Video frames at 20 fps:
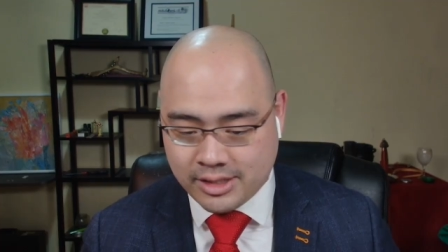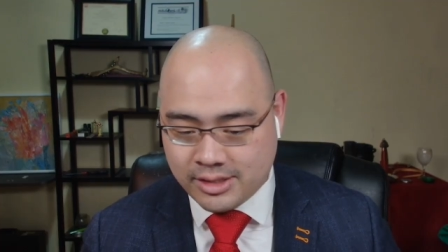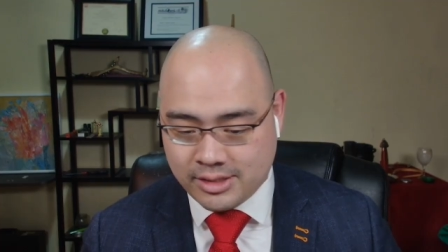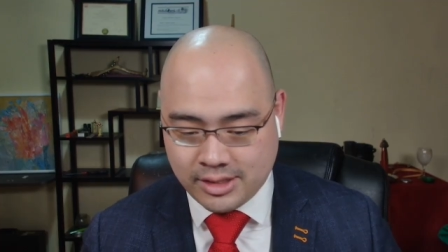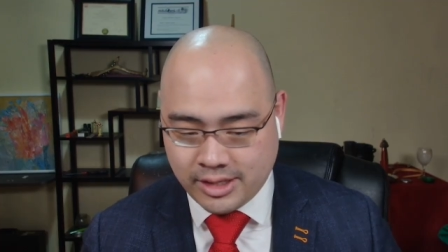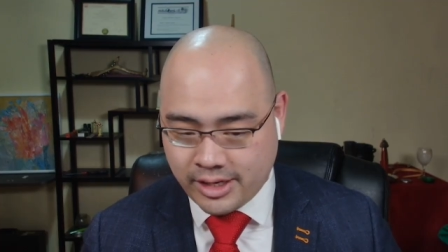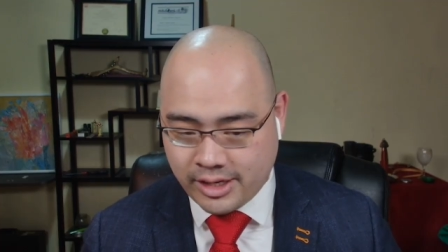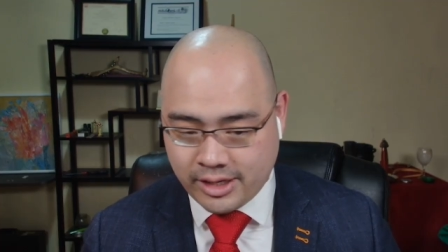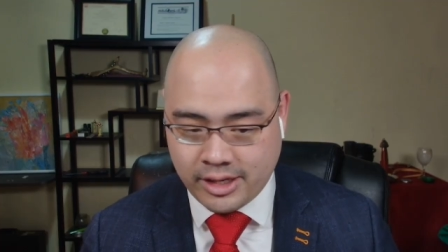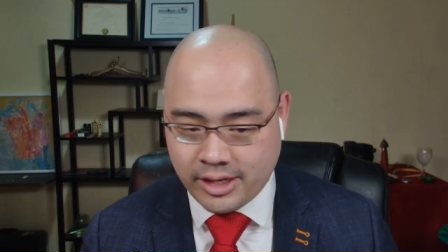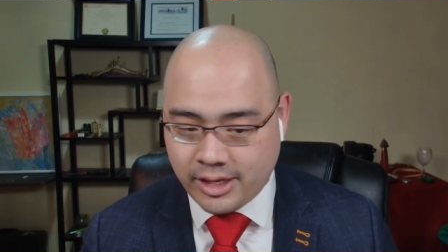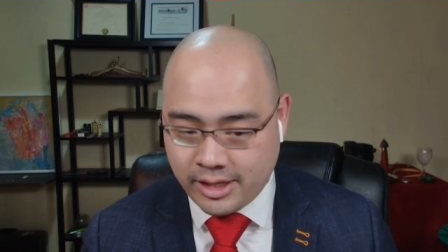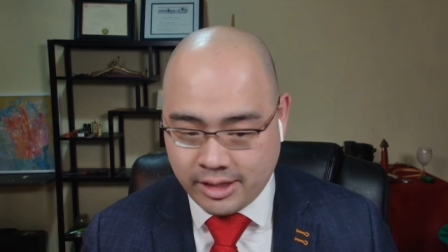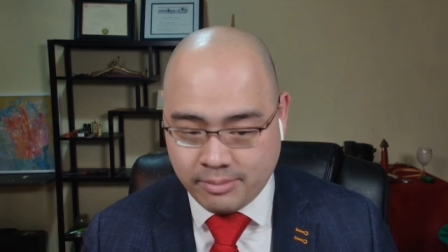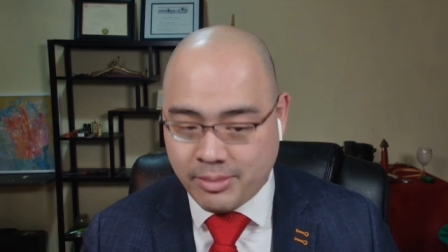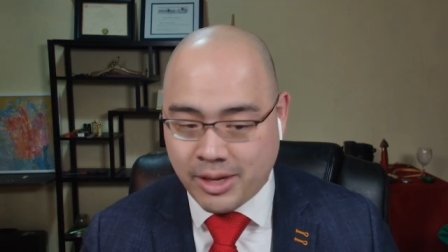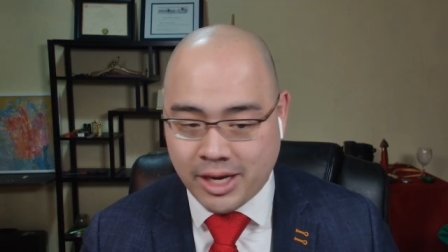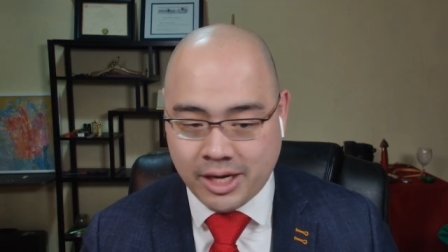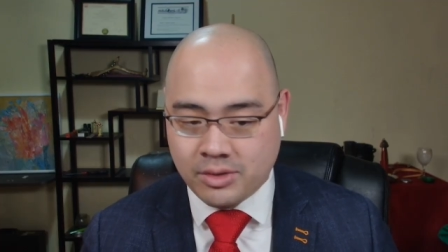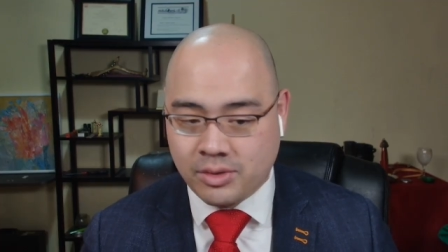as like
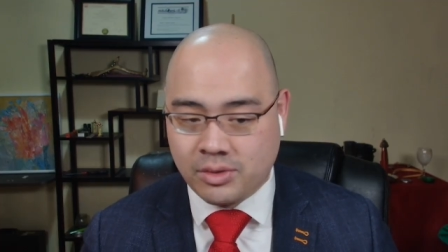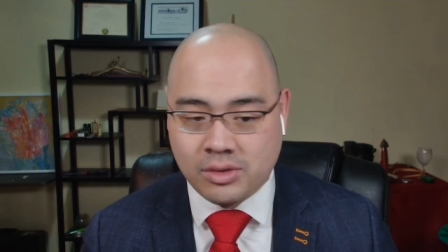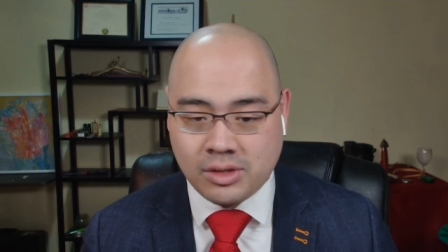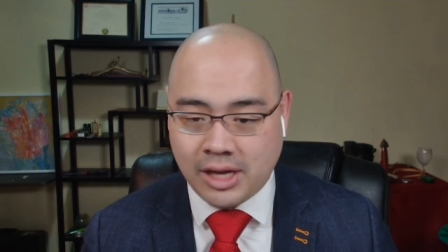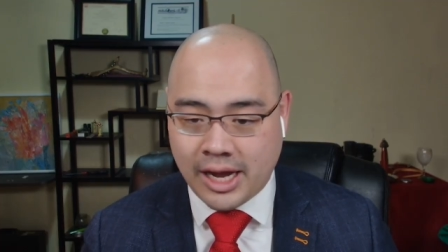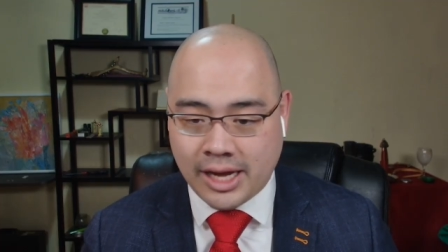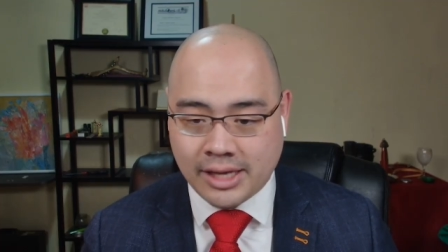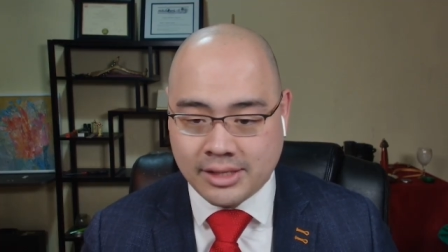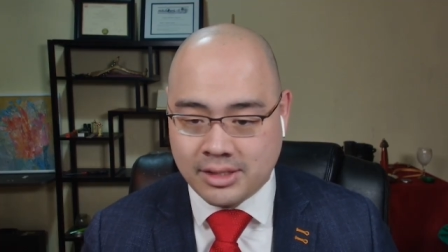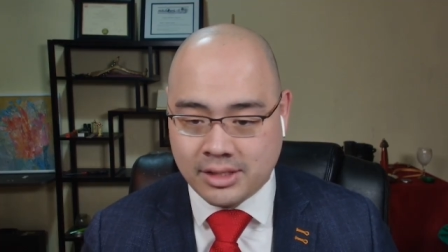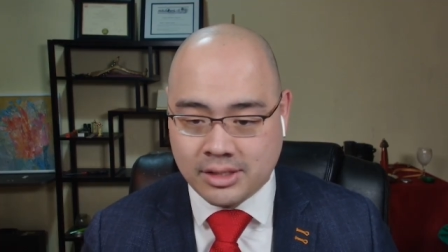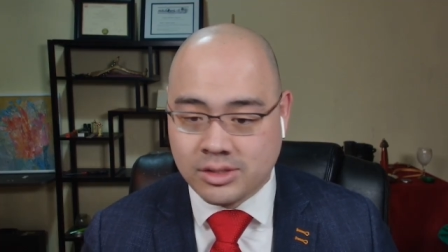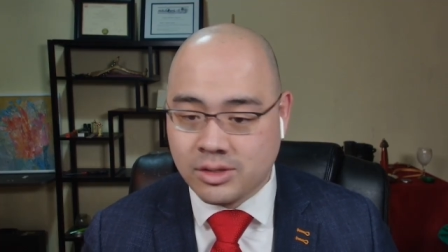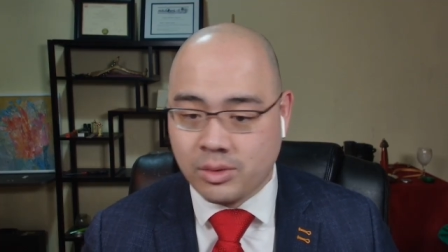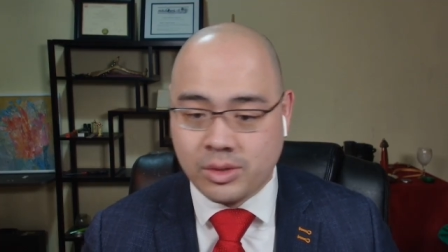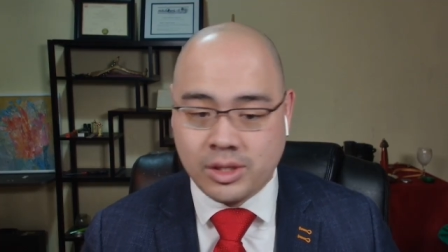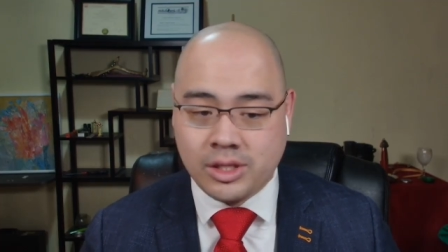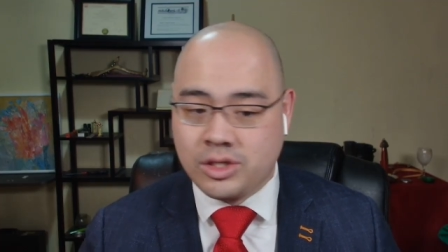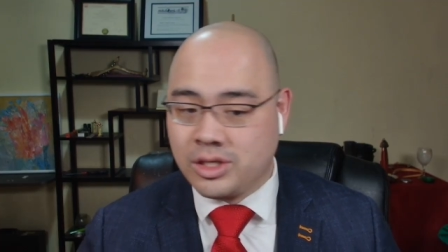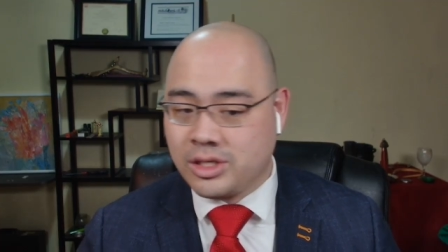in medical
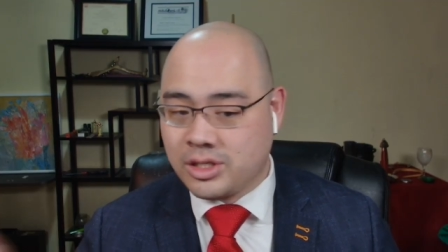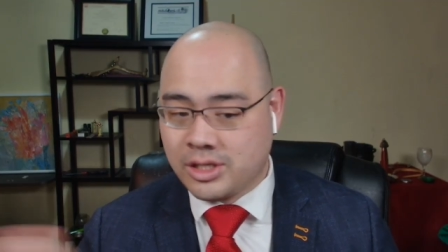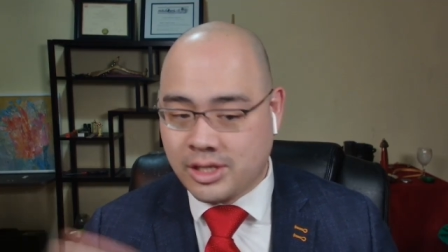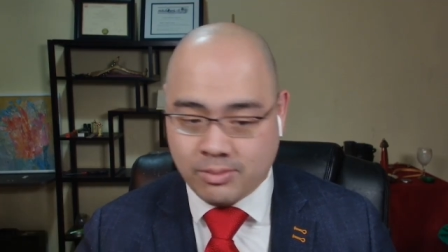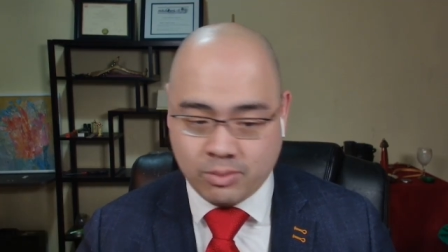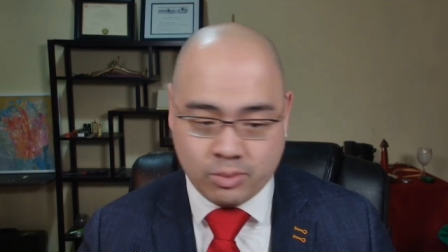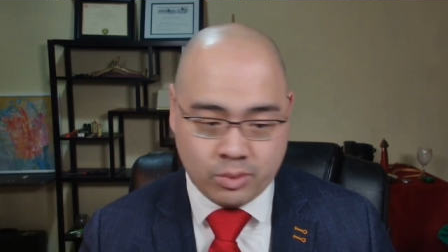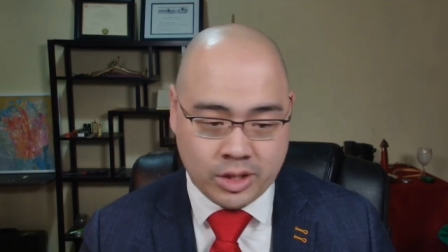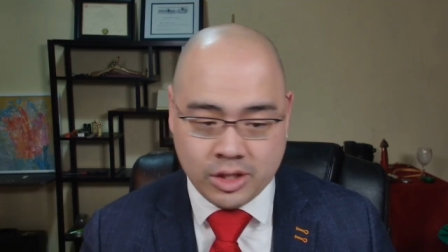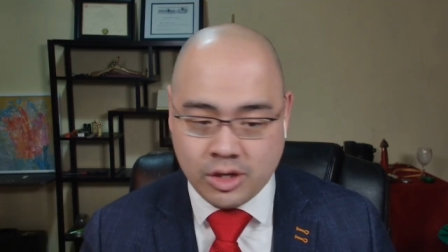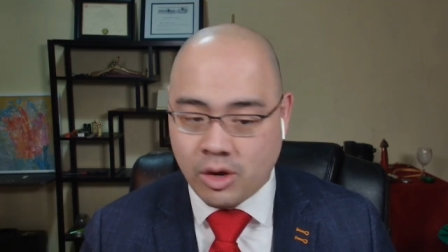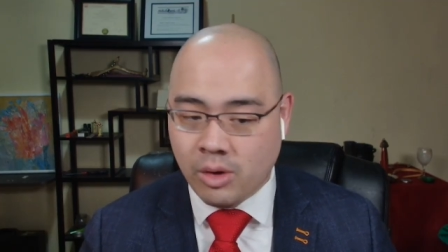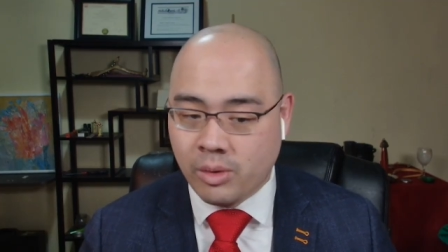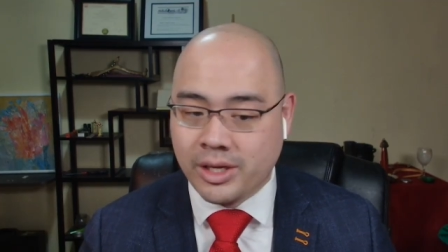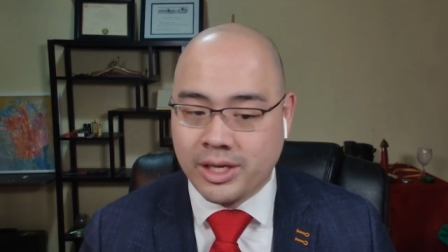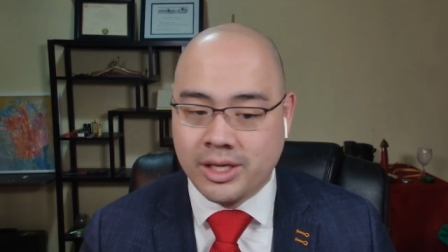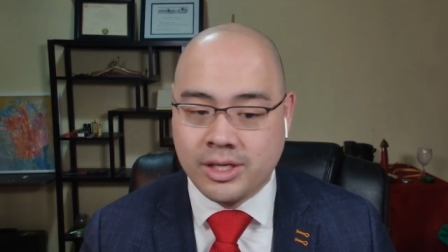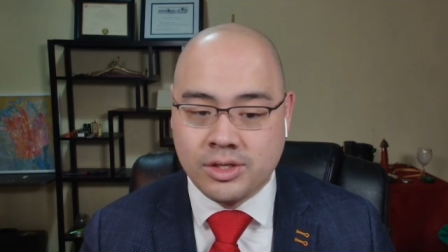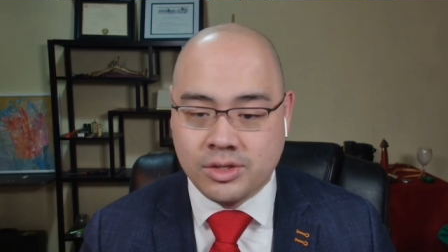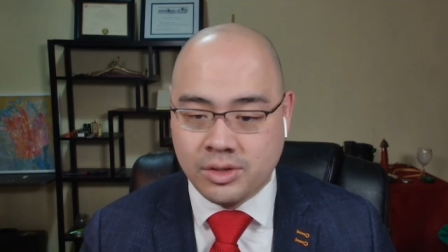classics, so he just kept re
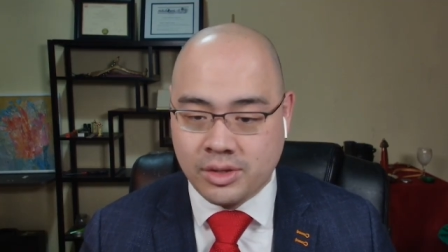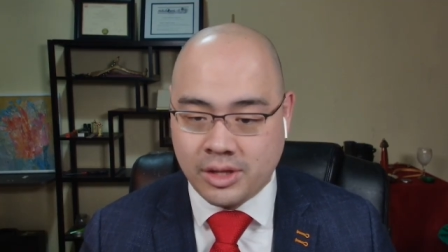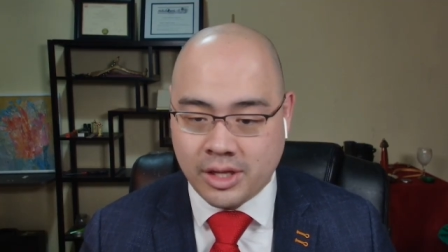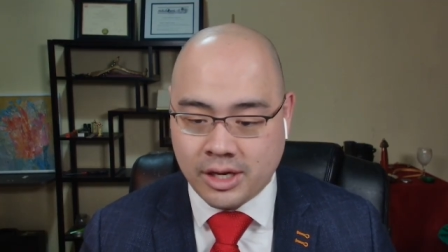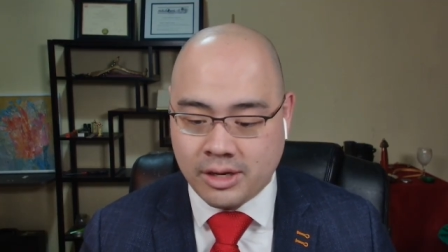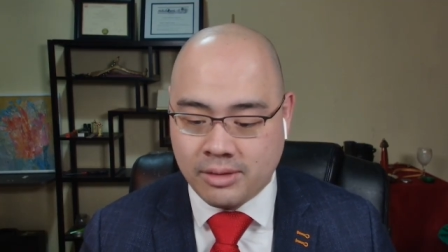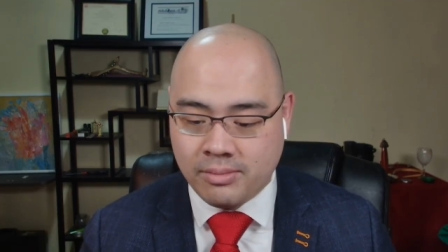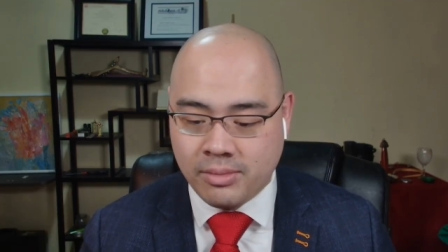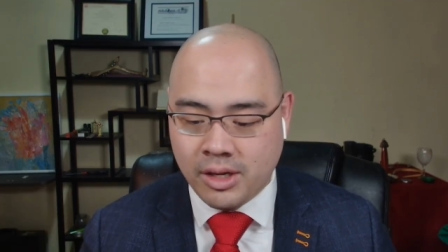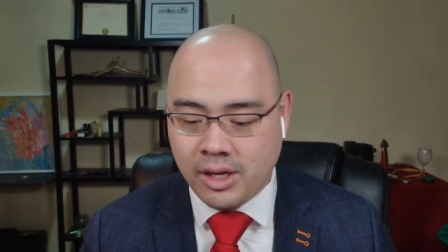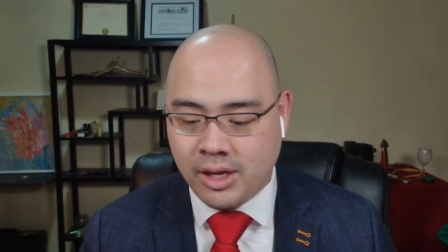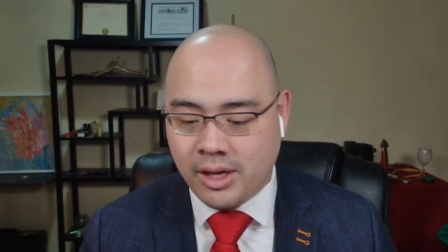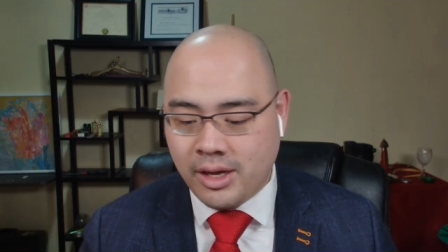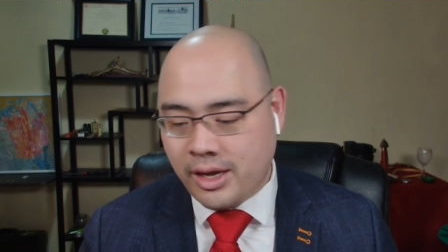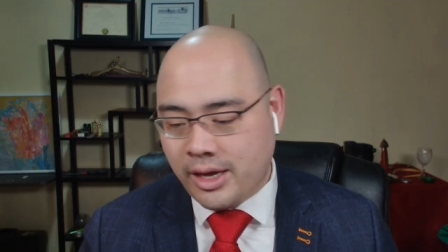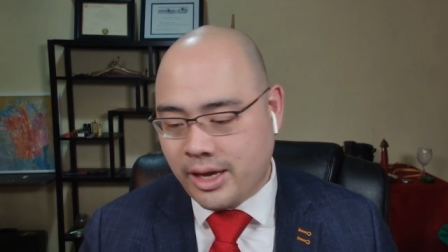going into them.